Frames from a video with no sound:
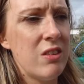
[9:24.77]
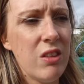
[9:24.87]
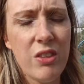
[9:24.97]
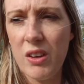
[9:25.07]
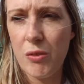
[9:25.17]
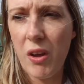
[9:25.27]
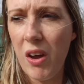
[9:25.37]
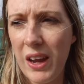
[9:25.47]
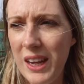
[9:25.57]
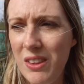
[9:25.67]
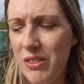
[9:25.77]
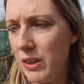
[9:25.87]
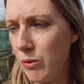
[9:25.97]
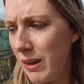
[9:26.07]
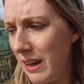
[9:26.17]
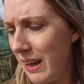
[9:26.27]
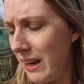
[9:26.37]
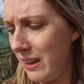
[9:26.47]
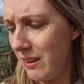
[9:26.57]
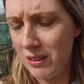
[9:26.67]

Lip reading: I don't think I've cut anything really.